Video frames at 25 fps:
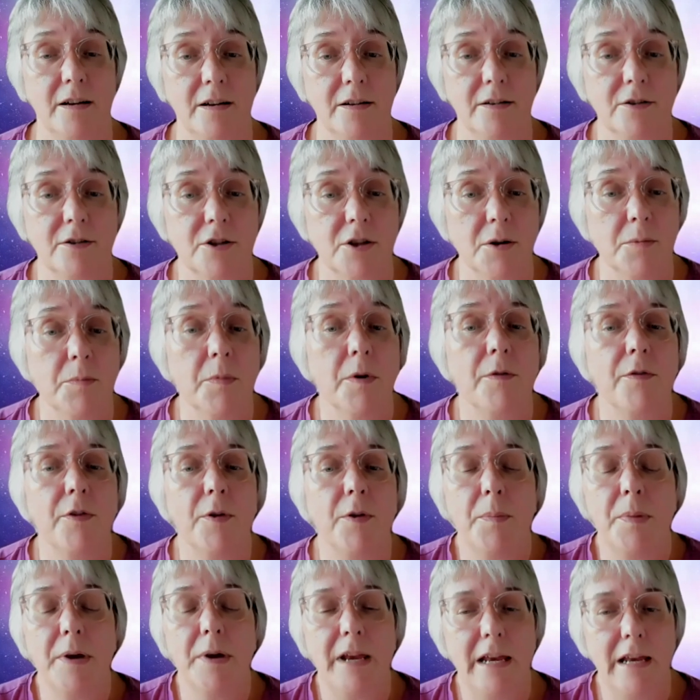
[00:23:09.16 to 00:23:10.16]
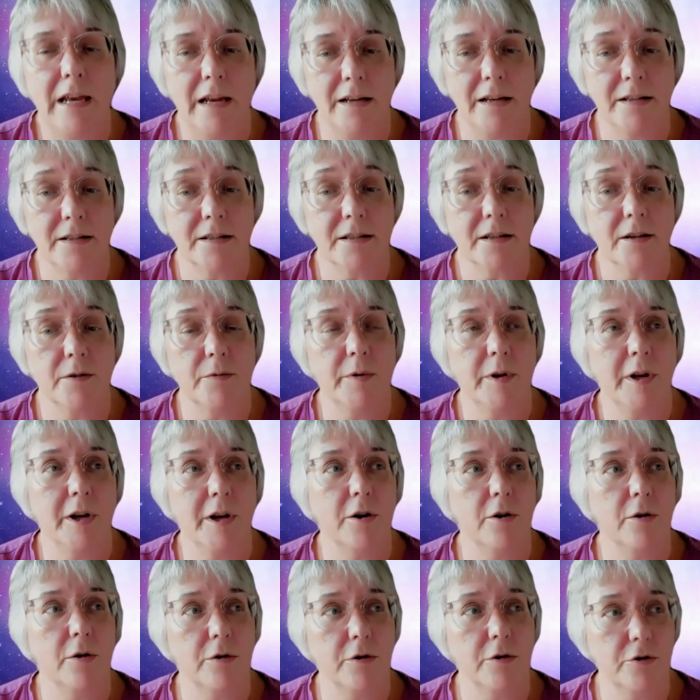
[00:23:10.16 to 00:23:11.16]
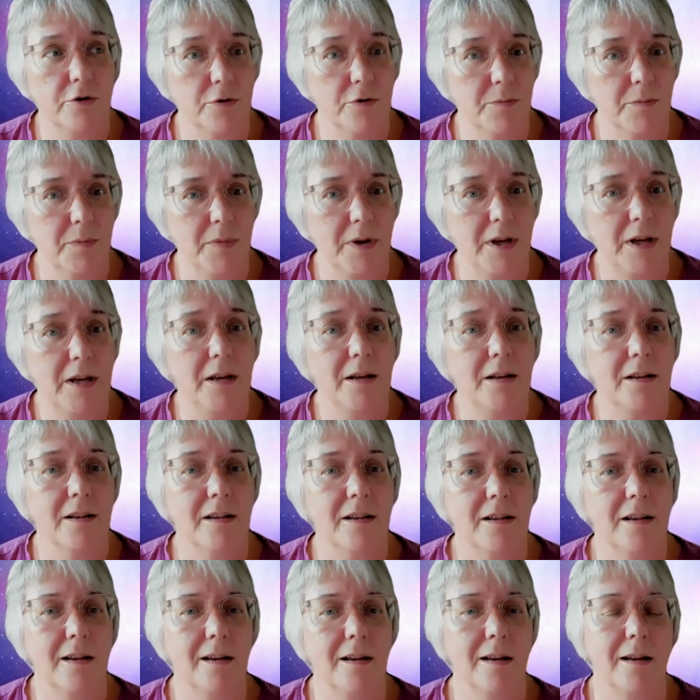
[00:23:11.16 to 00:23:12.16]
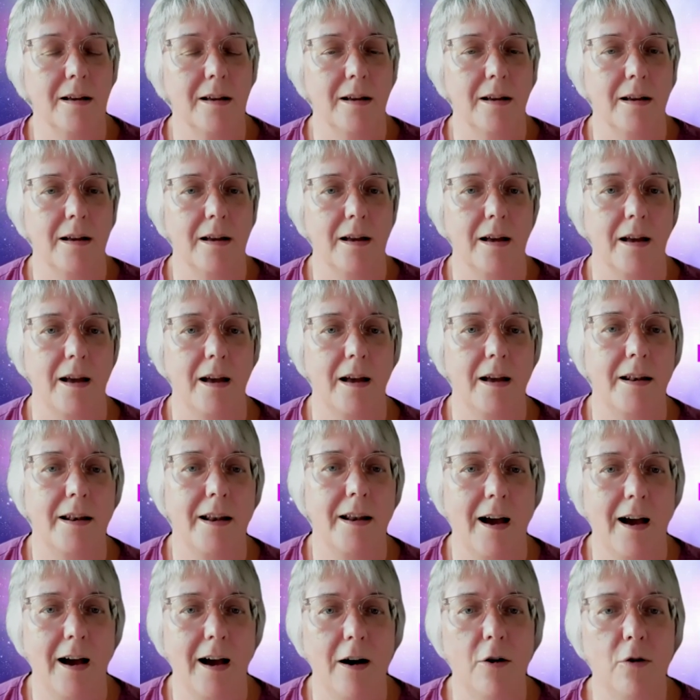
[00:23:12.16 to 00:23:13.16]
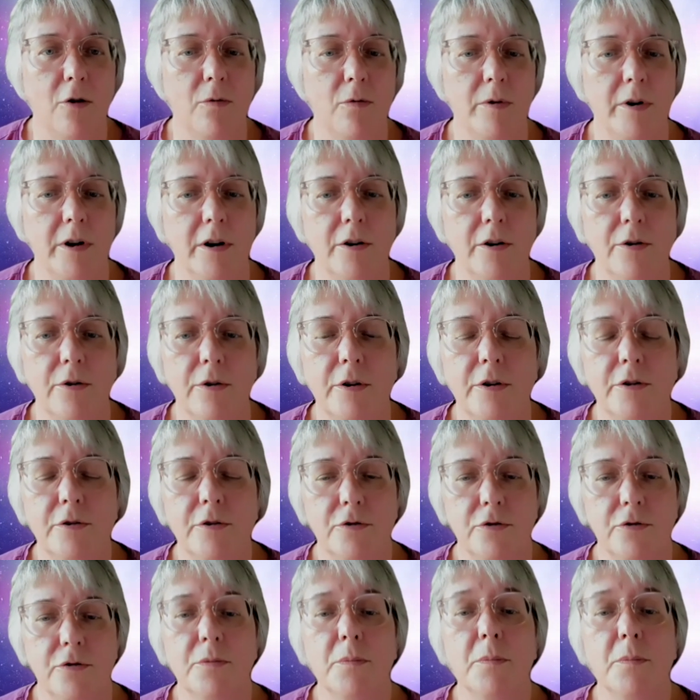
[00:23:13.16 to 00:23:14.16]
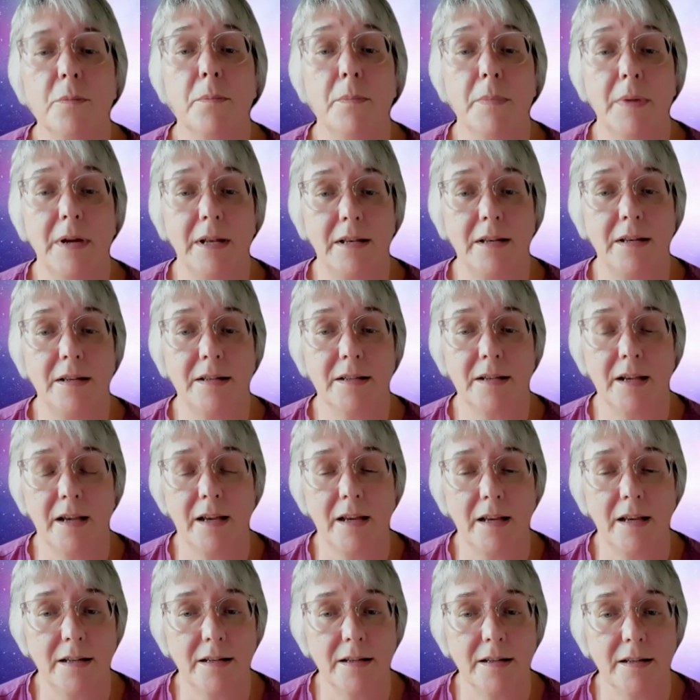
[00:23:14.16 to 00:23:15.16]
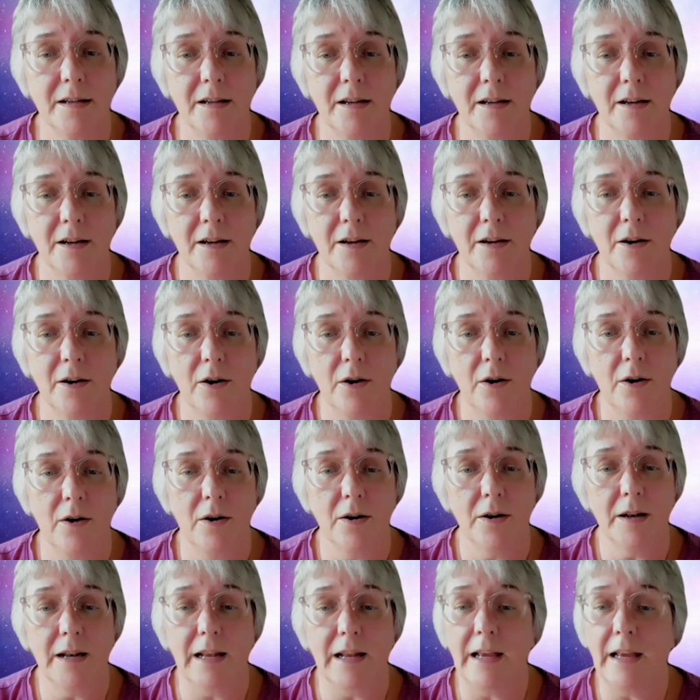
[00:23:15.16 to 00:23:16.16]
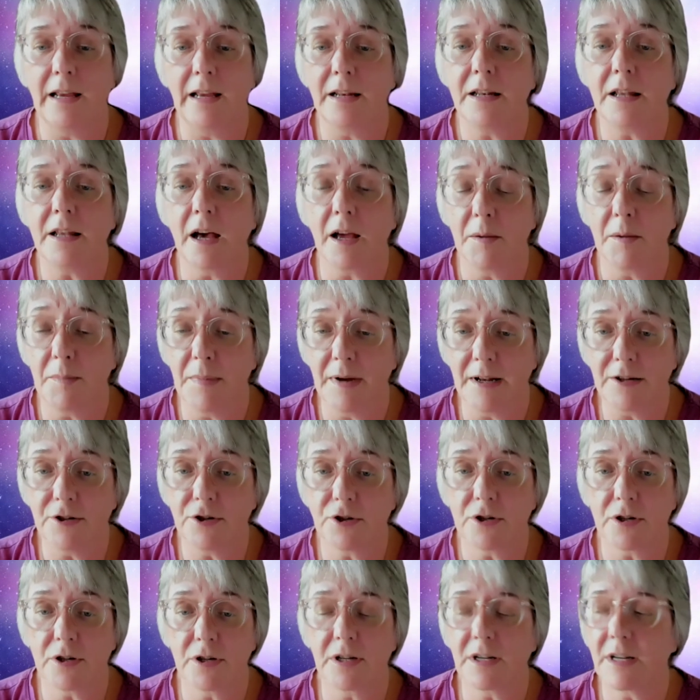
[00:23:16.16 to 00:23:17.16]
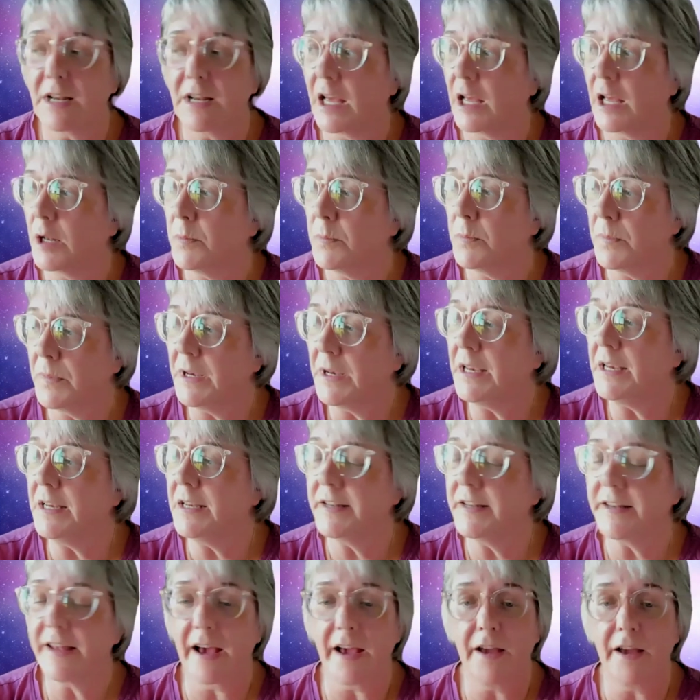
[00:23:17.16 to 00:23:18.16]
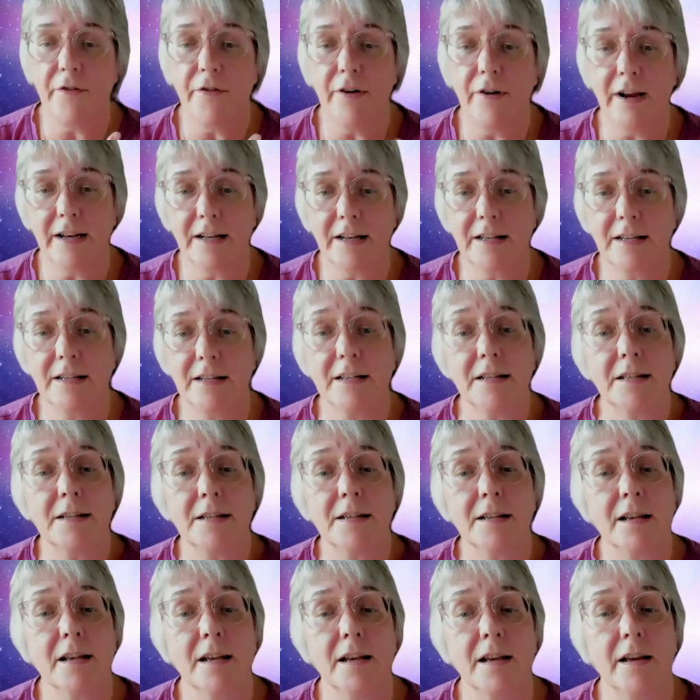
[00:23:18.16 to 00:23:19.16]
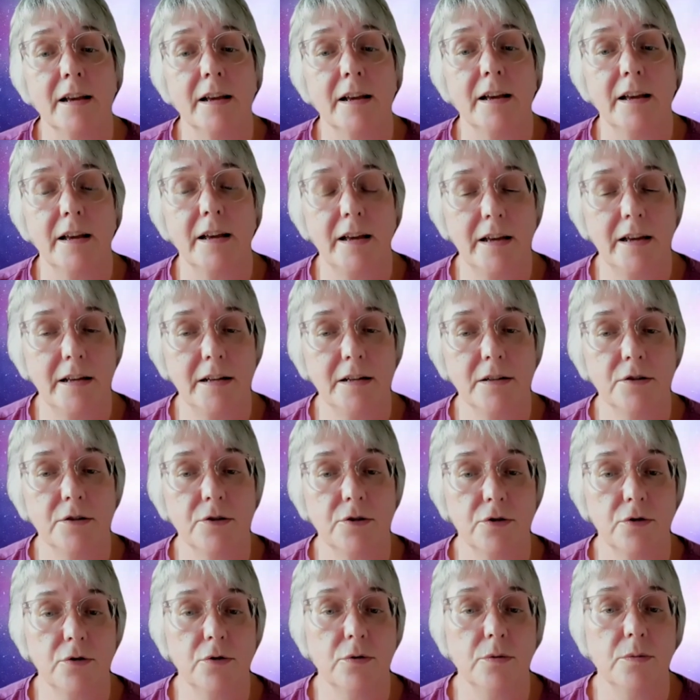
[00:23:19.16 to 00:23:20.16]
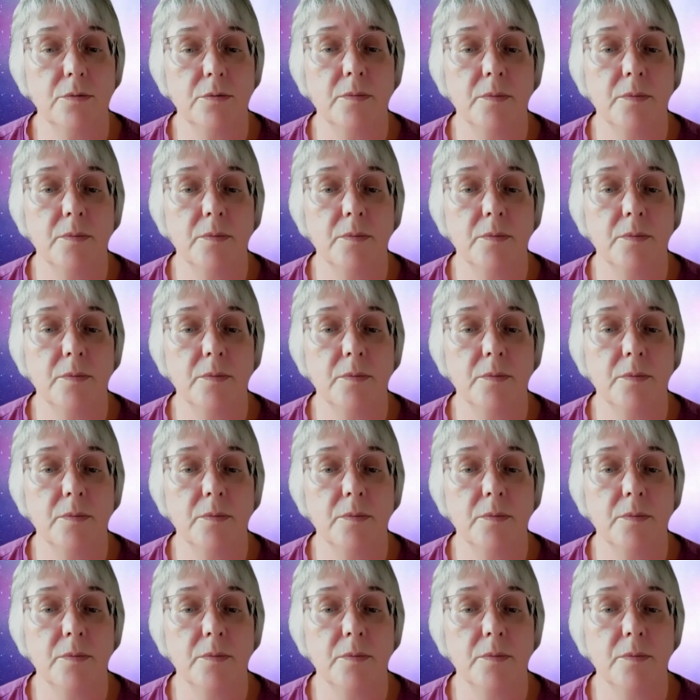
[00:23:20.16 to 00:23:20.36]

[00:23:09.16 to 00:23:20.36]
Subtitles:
some of the beings that we are going to meet and how we are going to meditate on a dimension and be directed into